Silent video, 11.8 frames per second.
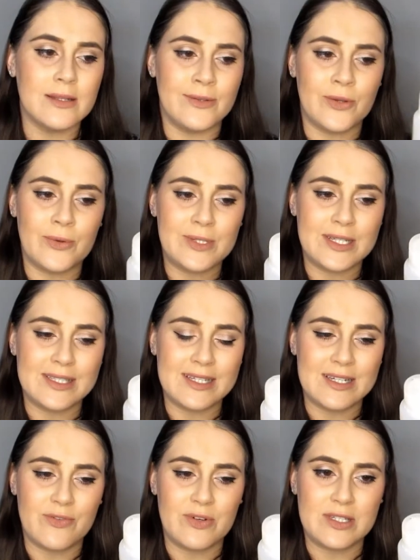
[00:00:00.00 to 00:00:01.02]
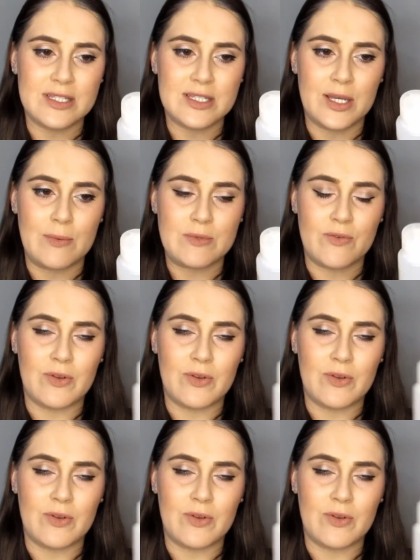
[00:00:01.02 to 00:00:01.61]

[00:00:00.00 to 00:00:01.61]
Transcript: notice a difference in terms of